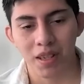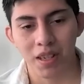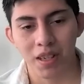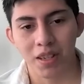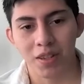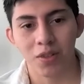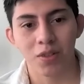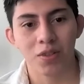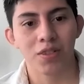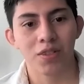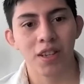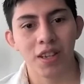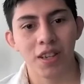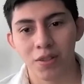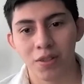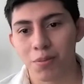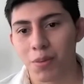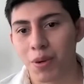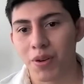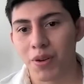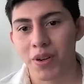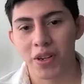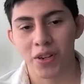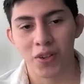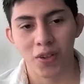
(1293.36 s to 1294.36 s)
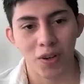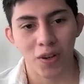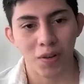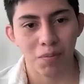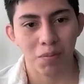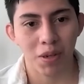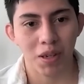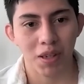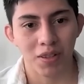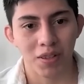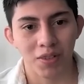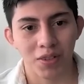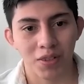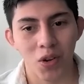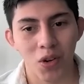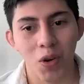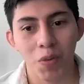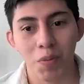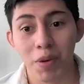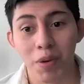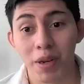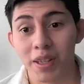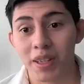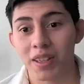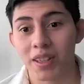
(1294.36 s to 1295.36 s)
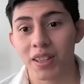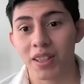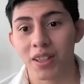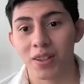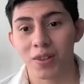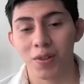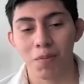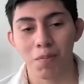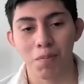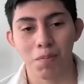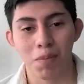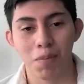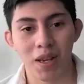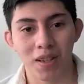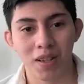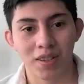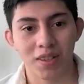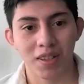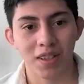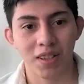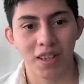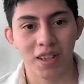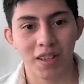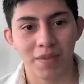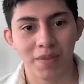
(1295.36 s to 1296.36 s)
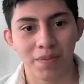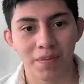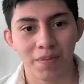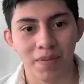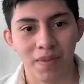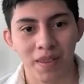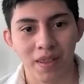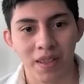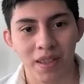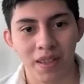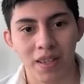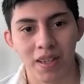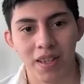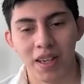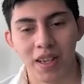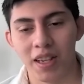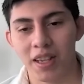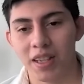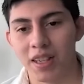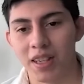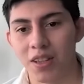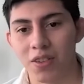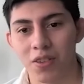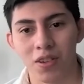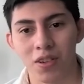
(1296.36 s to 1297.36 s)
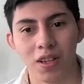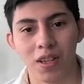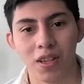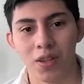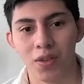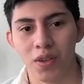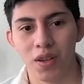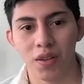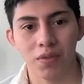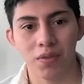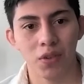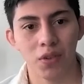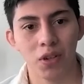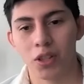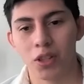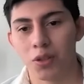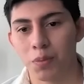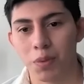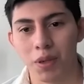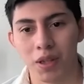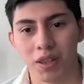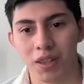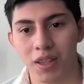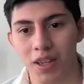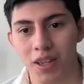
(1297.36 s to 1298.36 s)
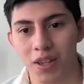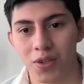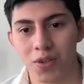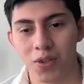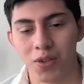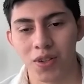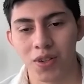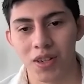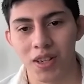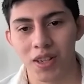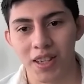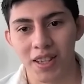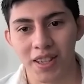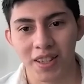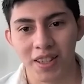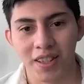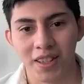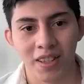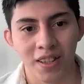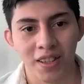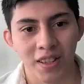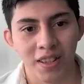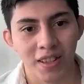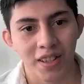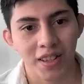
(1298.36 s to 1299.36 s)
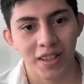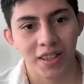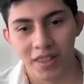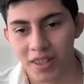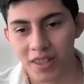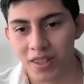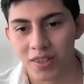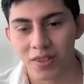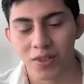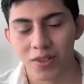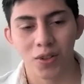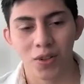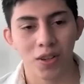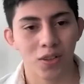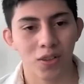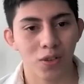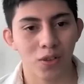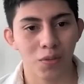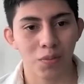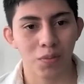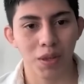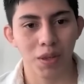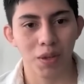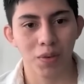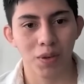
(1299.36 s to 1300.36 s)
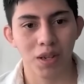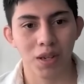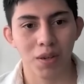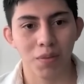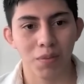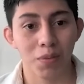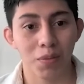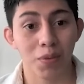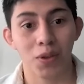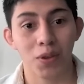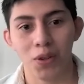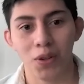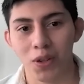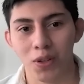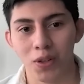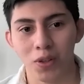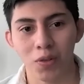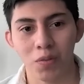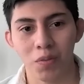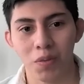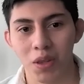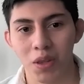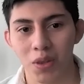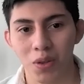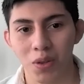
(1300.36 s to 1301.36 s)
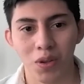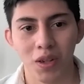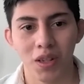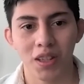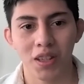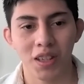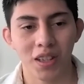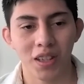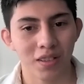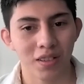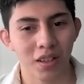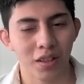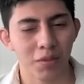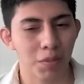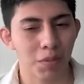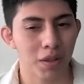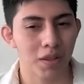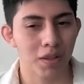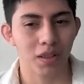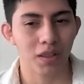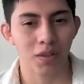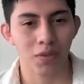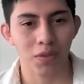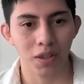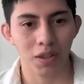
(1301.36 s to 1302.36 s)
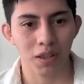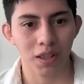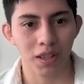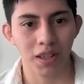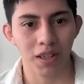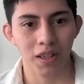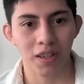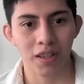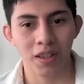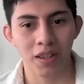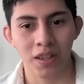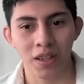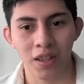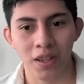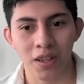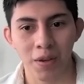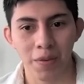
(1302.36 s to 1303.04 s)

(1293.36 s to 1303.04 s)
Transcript: like you say, it's very complex. You're bringing the complexity, and kind of like you have no expectation, like this is going to be what I'm going to be doing. This is specifically